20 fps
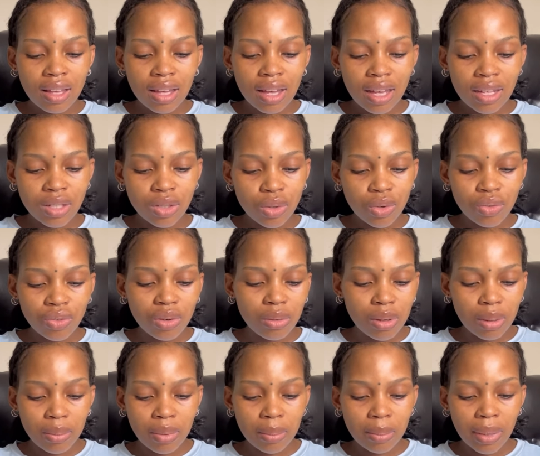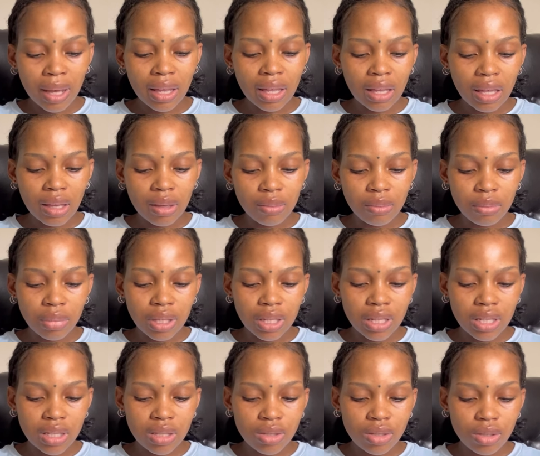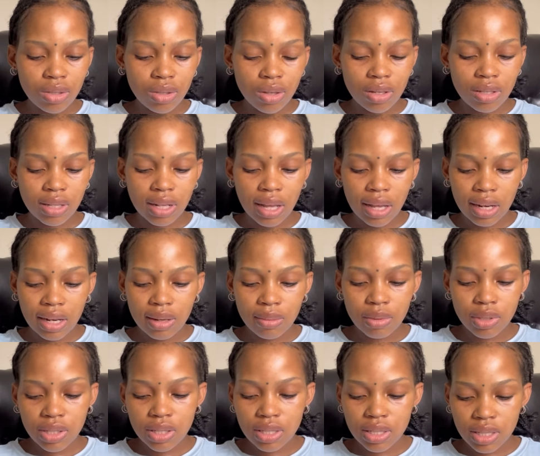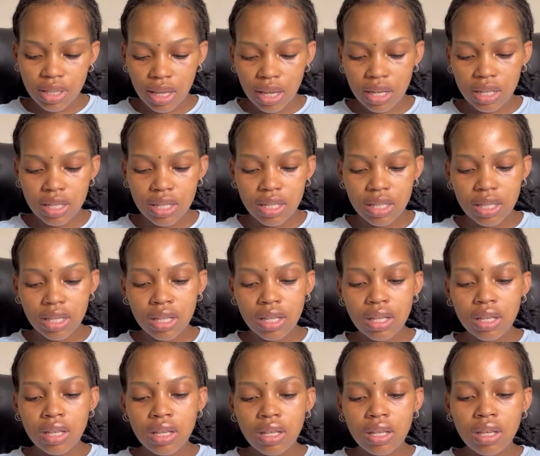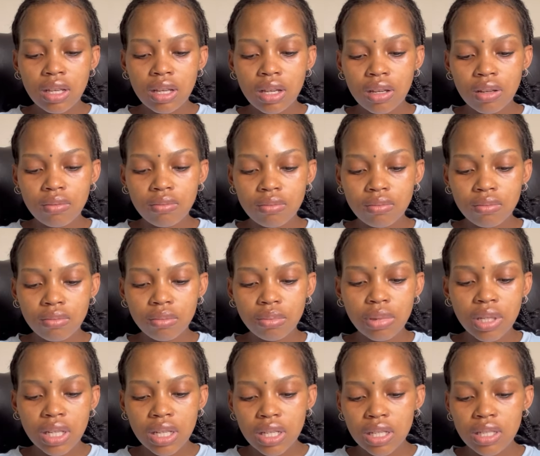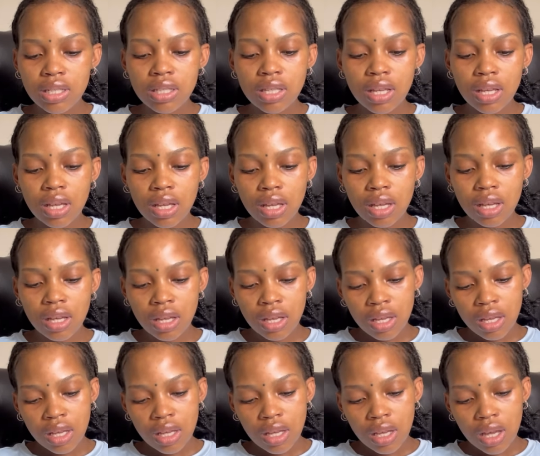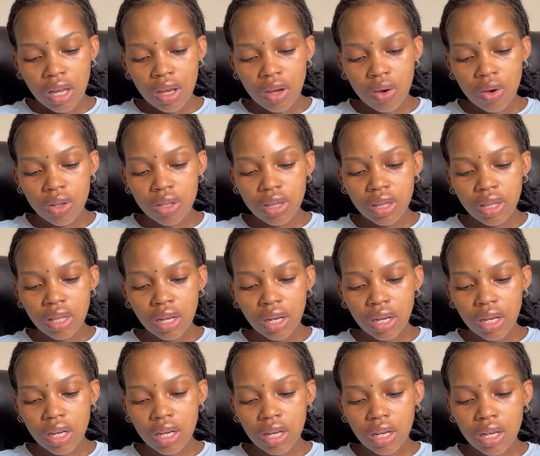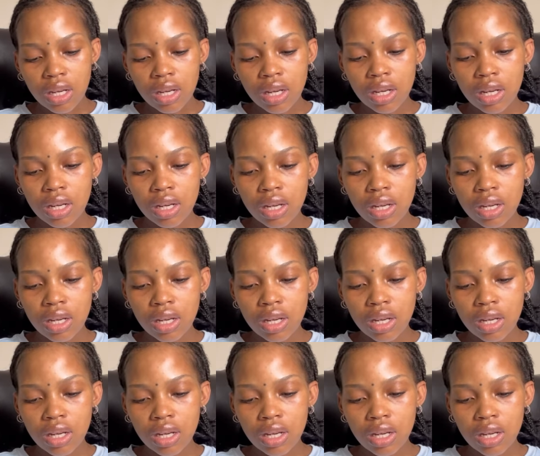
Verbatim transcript: I don't remember buying him beanies so I was like let me just get um, beanies I got three